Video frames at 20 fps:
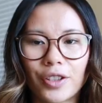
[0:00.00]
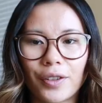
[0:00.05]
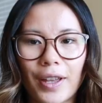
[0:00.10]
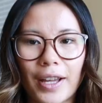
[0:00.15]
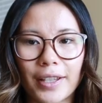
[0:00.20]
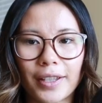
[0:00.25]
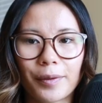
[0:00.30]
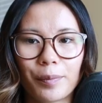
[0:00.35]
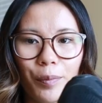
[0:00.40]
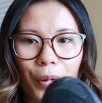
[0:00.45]
So
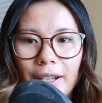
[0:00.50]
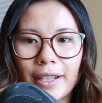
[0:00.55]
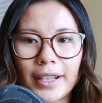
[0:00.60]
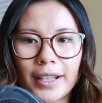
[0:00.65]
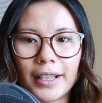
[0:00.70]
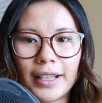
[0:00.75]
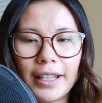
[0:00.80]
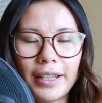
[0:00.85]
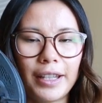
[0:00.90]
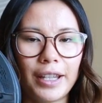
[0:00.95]
that's
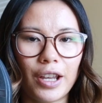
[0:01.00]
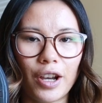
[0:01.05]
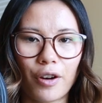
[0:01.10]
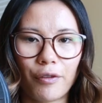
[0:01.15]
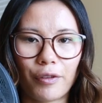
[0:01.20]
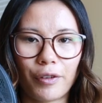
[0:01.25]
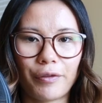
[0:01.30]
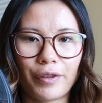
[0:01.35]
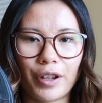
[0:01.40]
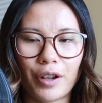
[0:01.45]
basically the
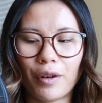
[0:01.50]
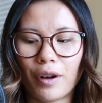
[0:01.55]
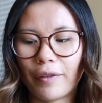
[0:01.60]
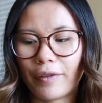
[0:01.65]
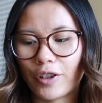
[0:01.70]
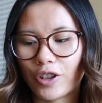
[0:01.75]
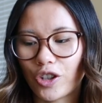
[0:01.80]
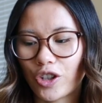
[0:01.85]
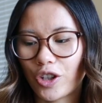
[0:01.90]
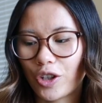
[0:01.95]
overview of
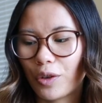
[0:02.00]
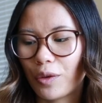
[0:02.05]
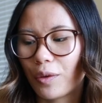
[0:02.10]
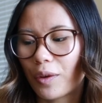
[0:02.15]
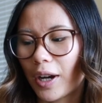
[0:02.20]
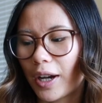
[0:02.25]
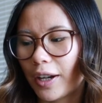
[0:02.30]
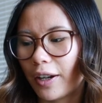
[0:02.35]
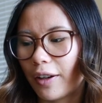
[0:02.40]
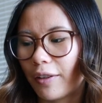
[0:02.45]
the shoe,
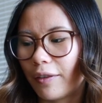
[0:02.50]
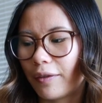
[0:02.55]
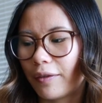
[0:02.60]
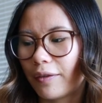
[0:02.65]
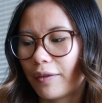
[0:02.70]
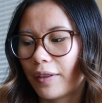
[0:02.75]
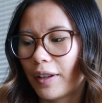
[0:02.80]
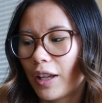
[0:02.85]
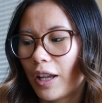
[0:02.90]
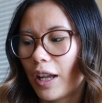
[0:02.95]
kind of
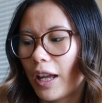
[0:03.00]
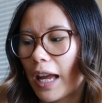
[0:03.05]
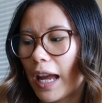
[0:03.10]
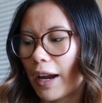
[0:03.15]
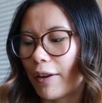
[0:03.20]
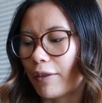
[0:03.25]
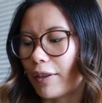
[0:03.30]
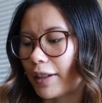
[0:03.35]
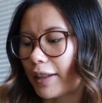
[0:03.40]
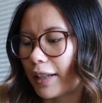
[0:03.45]

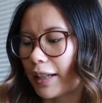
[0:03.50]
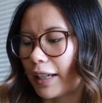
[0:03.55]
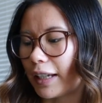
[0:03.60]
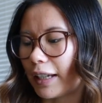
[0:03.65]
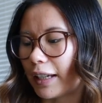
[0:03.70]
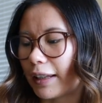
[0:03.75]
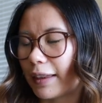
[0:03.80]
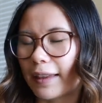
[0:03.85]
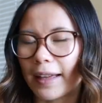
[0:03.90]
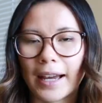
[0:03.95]

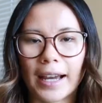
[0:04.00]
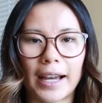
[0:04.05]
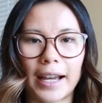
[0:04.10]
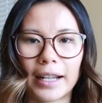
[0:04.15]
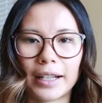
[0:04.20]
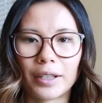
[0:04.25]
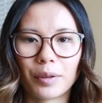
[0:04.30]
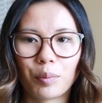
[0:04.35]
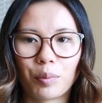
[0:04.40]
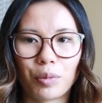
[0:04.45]
everything
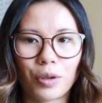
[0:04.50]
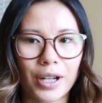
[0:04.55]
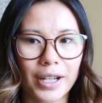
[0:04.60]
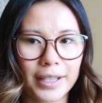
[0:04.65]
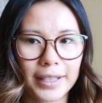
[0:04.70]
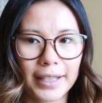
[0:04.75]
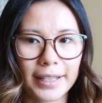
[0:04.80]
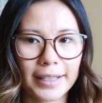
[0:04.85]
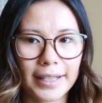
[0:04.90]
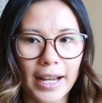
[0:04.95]
that
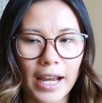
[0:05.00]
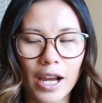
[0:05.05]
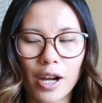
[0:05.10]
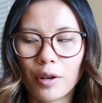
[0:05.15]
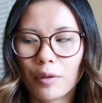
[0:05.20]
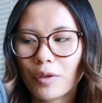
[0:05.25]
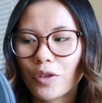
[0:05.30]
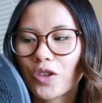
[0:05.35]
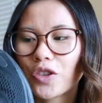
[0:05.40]
breaks it down.